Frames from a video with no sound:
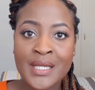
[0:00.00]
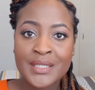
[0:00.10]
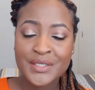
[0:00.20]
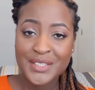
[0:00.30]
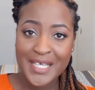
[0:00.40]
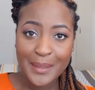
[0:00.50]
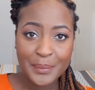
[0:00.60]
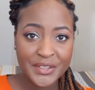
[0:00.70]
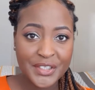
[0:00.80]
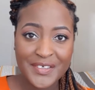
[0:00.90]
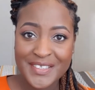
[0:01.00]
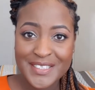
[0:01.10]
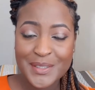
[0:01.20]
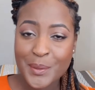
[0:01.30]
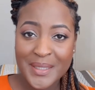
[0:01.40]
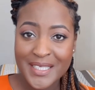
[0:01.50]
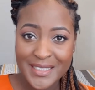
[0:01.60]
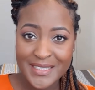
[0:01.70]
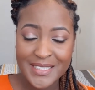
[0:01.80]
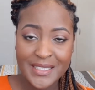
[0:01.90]
Today I'll be sharing this quick and
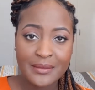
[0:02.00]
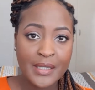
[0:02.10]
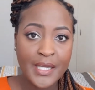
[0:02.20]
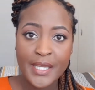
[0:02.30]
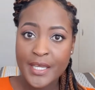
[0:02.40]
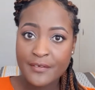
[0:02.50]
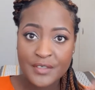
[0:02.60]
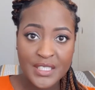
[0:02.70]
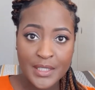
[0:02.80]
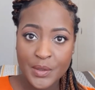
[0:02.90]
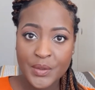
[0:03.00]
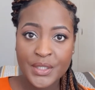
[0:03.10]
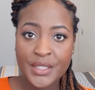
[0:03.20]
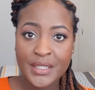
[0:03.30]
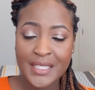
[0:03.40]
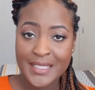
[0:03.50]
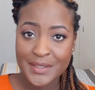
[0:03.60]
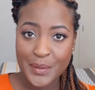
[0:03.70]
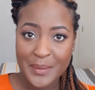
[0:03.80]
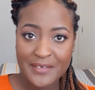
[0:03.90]
easy everyday look that is
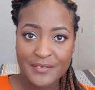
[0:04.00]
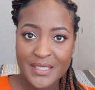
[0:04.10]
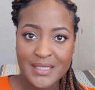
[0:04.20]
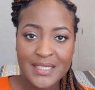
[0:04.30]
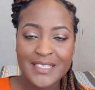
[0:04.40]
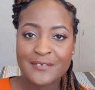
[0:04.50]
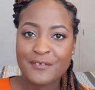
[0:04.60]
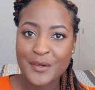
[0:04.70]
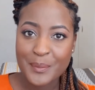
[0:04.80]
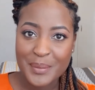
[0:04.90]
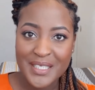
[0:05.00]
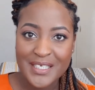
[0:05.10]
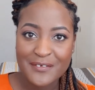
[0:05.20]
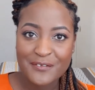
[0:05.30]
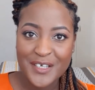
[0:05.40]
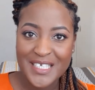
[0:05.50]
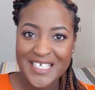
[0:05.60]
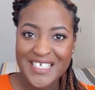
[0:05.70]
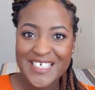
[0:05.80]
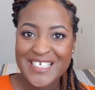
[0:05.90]
on my face. It's very beginner
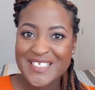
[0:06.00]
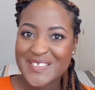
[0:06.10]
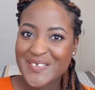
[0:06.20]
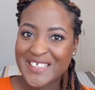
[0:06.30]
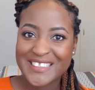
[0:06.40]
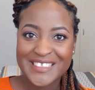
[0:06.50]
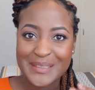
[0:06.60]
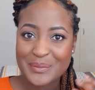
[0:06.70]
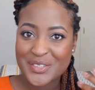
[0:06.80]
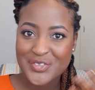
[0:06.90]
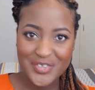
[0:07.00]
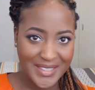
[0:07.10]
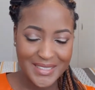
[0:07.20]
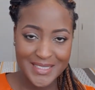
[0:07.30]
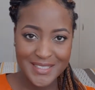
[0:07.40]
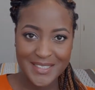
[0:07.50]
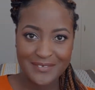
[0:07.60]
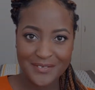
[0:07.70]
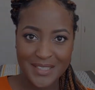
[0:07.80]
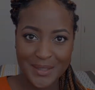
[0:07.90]
friendly, so let's jump straight into the
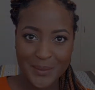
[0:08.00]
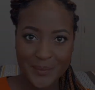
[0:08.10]
video.